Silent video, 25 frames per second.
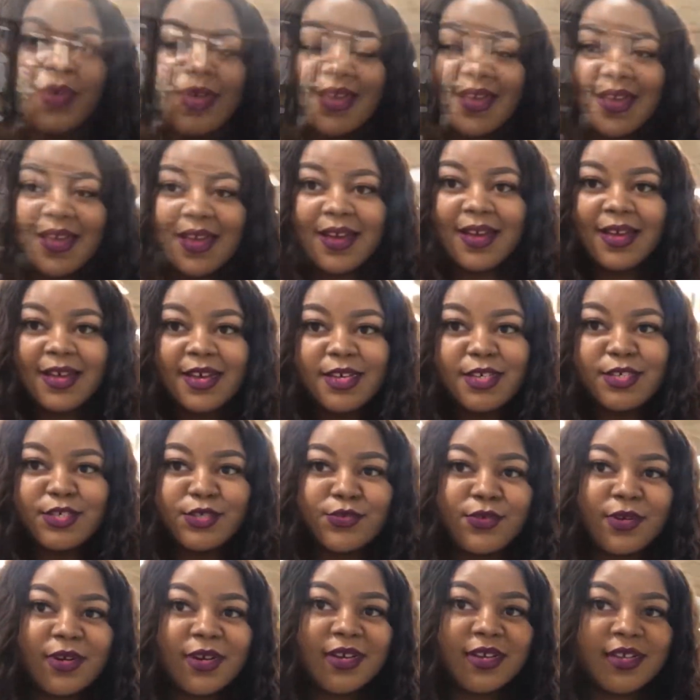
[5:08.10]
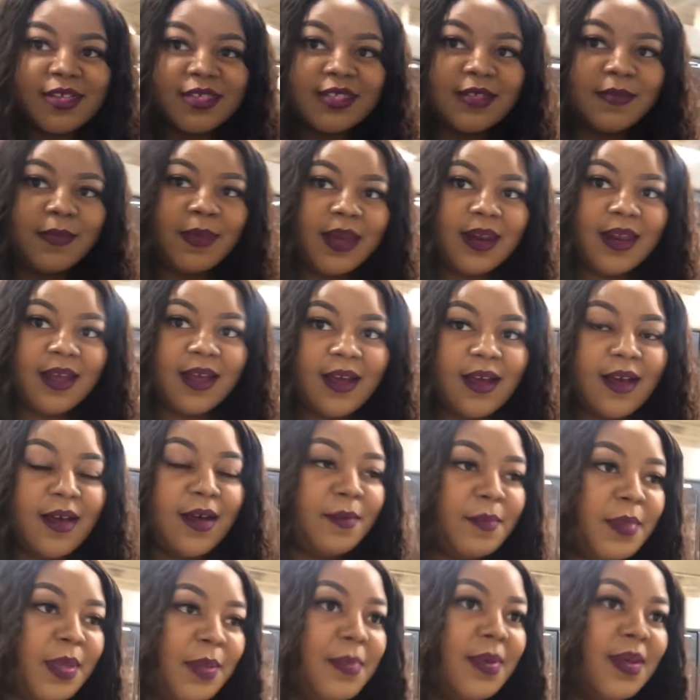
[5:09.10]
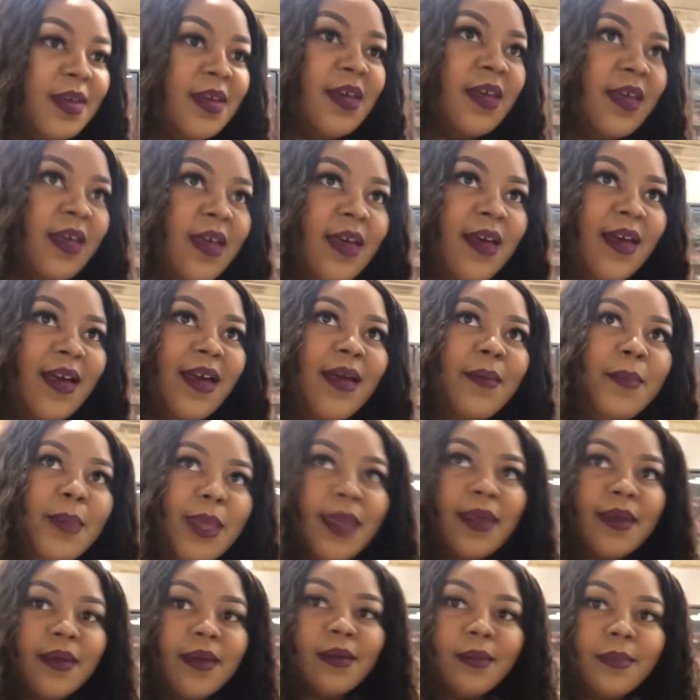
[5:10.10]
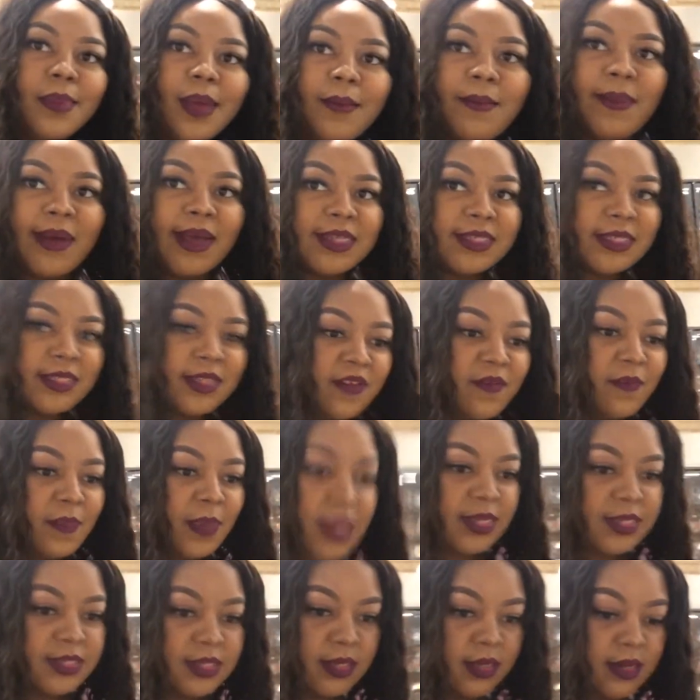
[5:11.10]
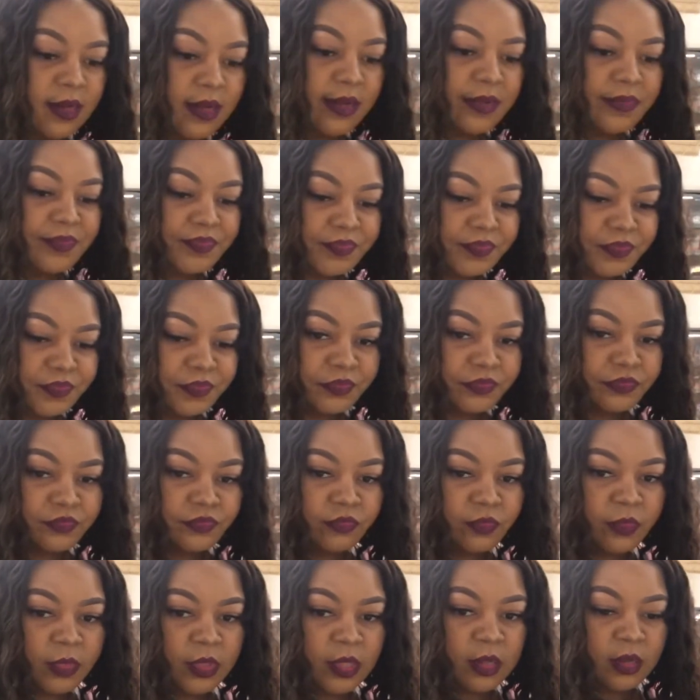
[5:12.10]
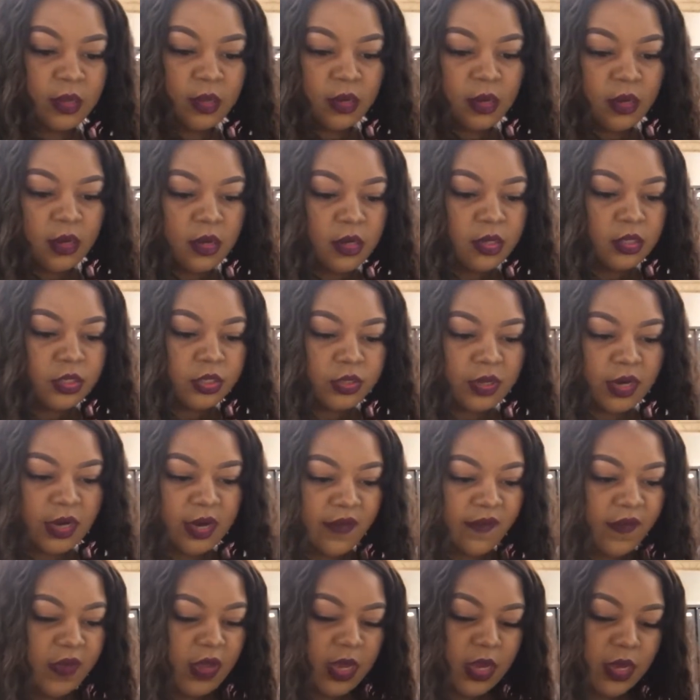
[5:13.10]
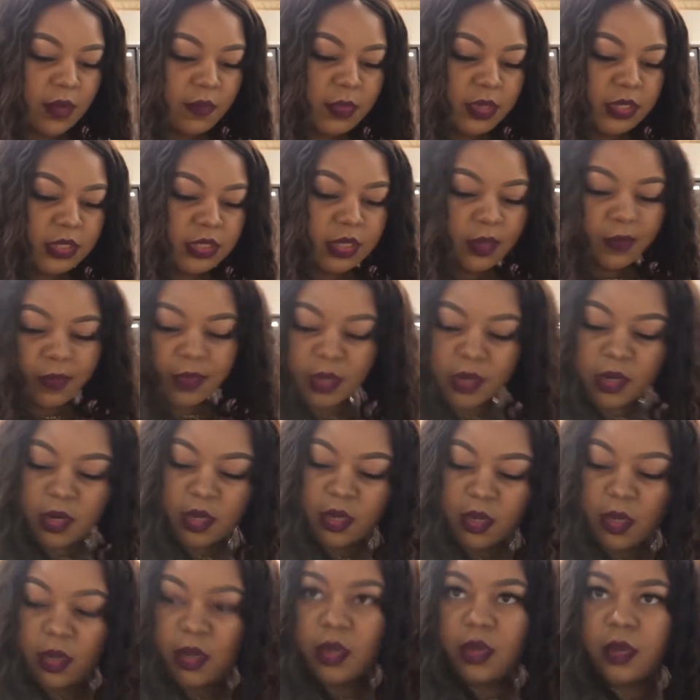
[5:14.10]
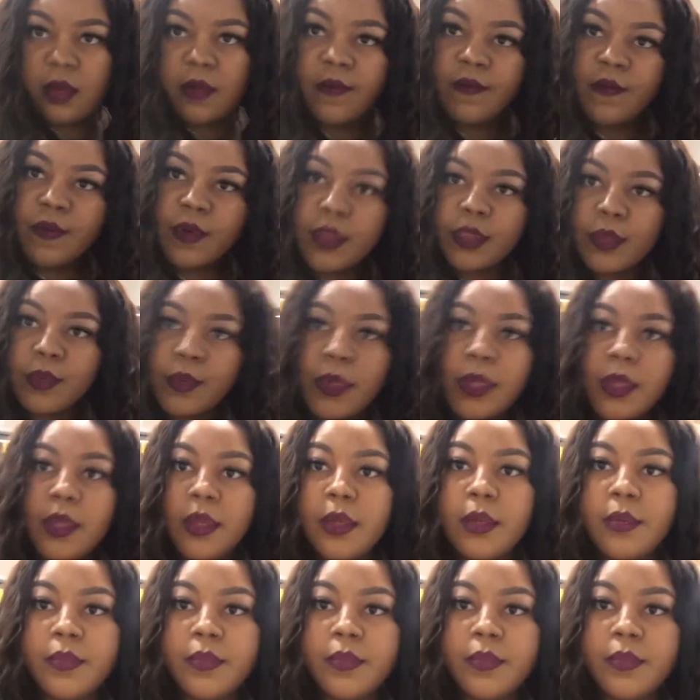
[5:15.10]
we got cut short because somebody called me, but I'm in here by myself basically trying to find me something to cook for the week.